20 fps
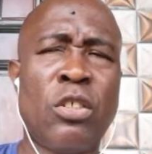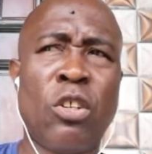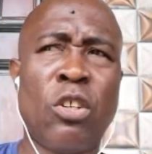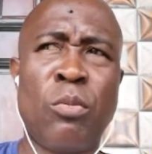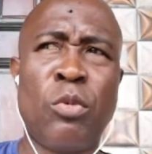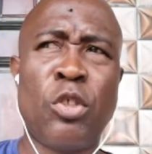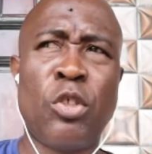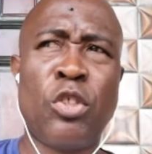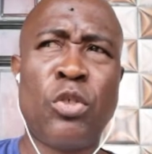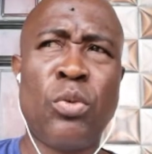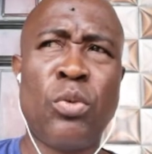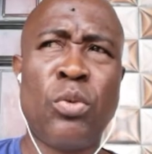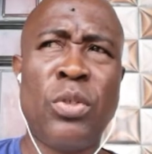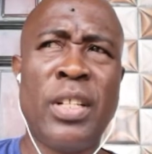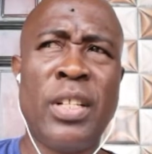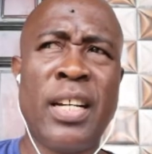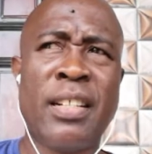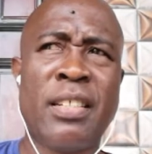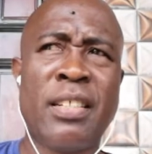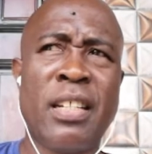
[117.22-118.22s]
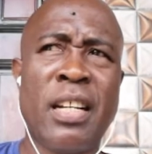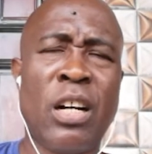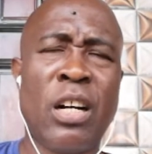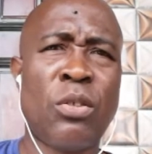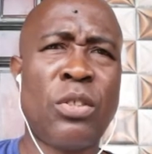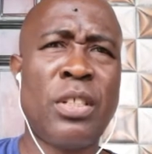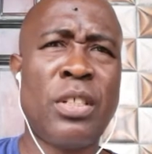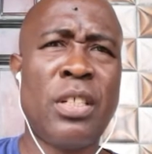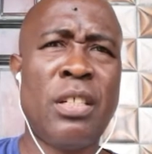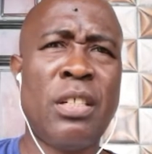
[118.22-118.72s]
It's almost two years
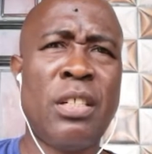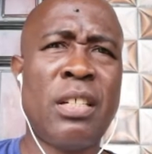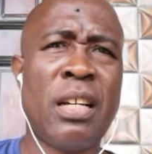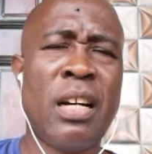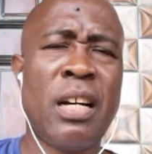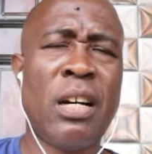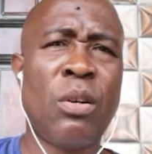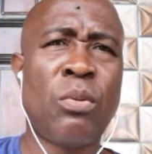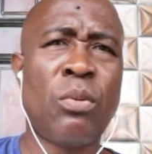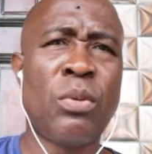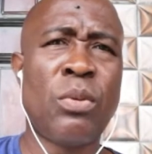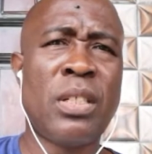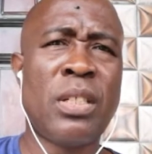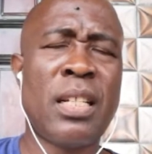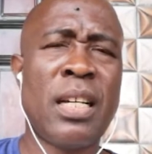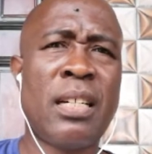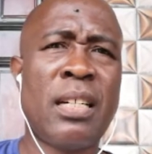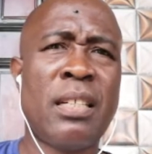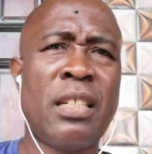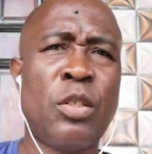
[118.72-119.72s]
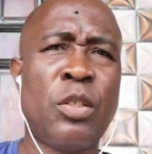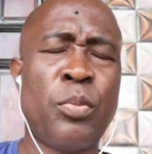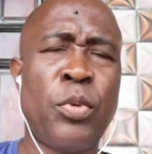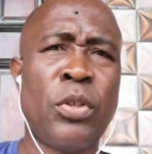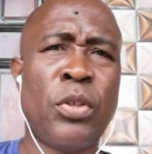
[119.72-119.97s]
now since uh, we start this